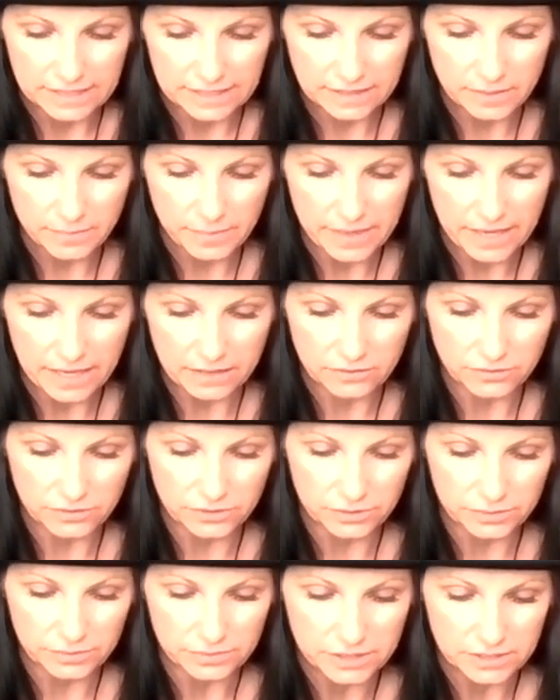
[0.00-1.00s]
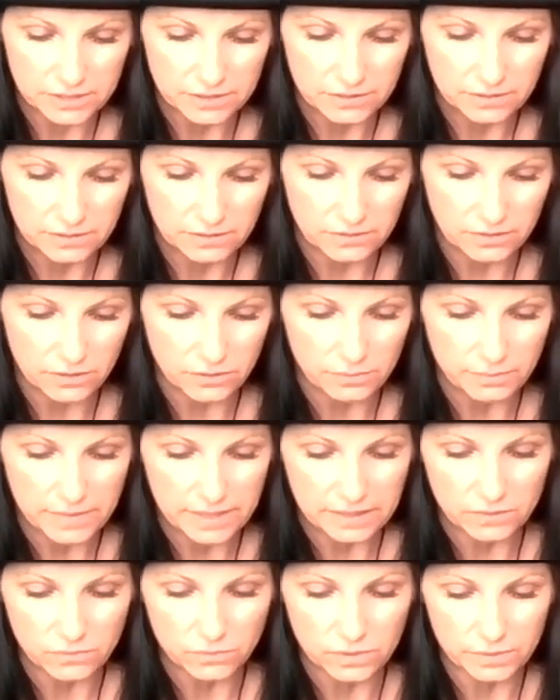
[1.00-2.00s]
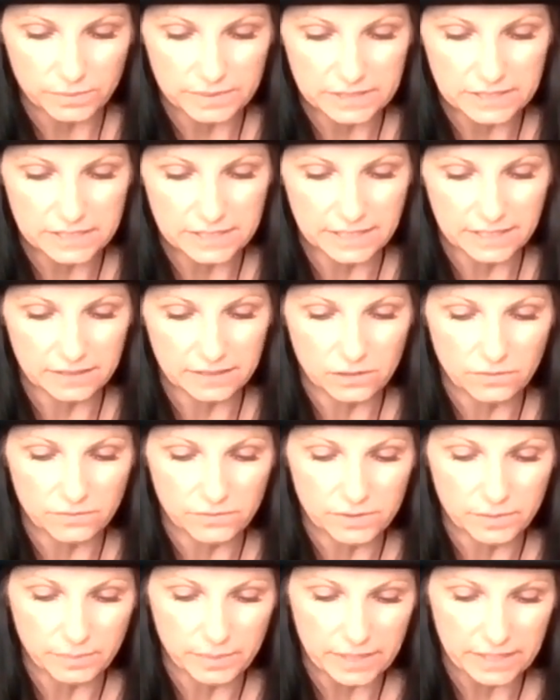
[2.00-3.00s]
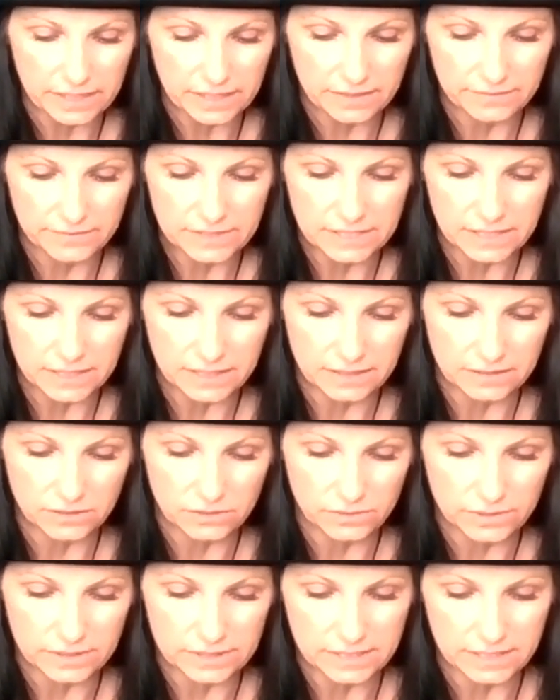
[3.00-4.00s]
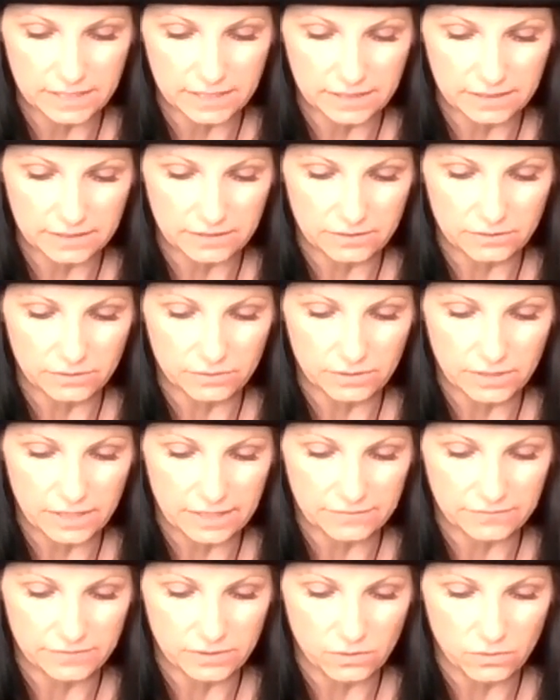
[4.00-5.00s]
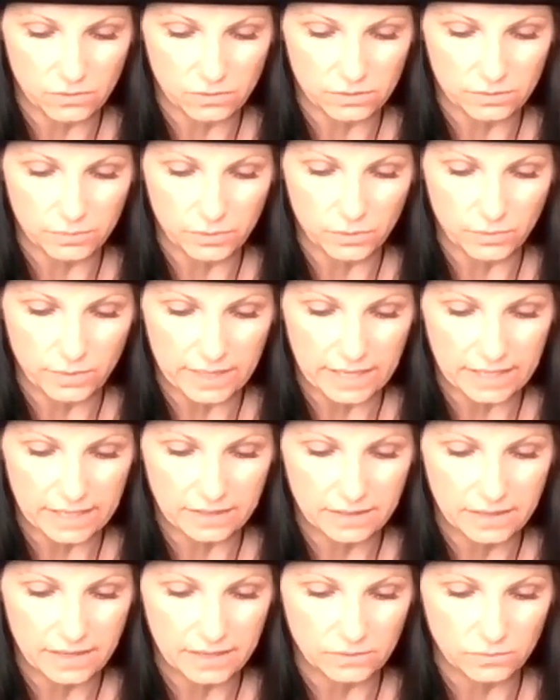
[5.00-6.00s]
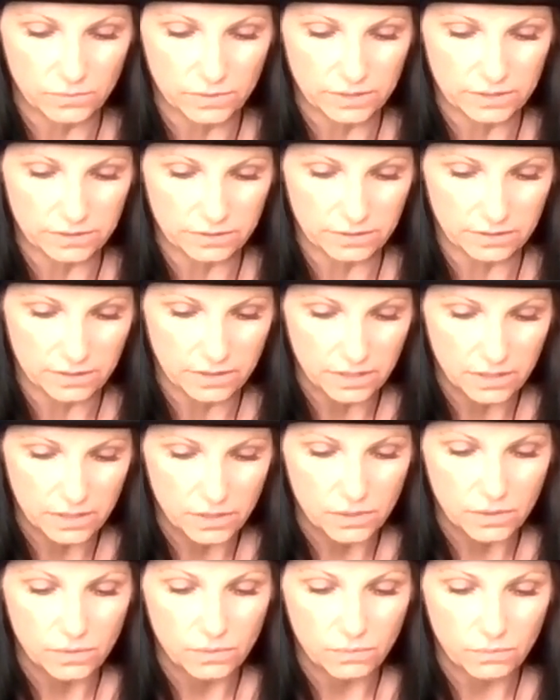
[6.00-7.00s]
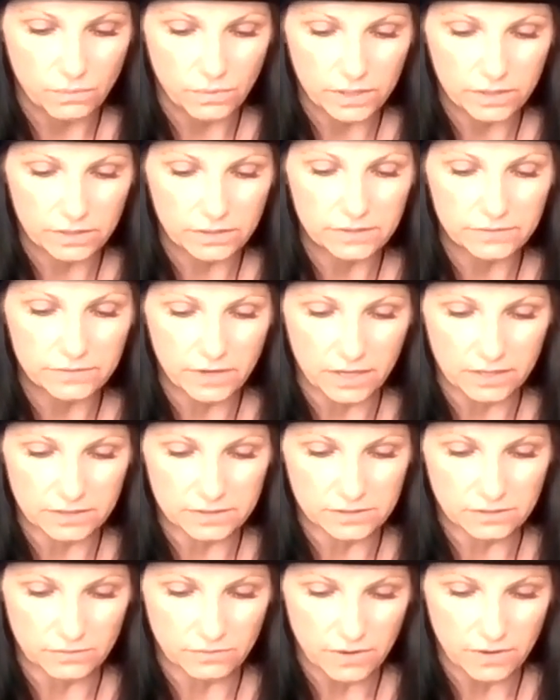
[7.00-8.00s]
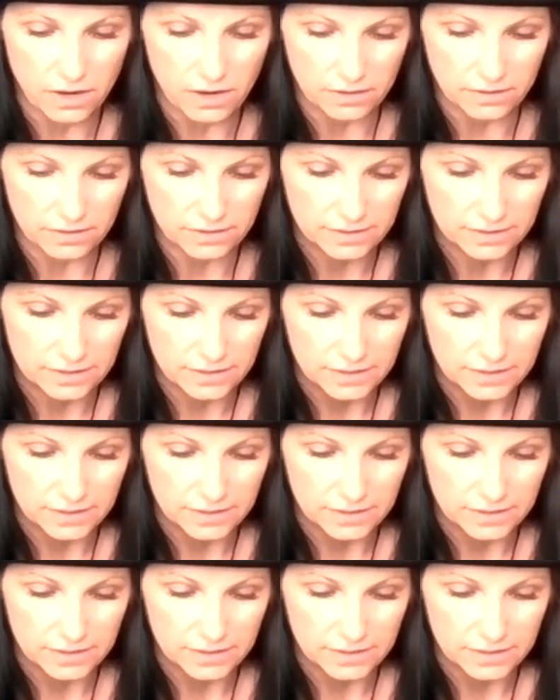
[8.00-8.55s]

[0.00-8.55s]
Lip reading: in the back rooms, grown men and women stand over the body of a teen who has taken their own life in a horrible way and wonder, what could have gone so wrong?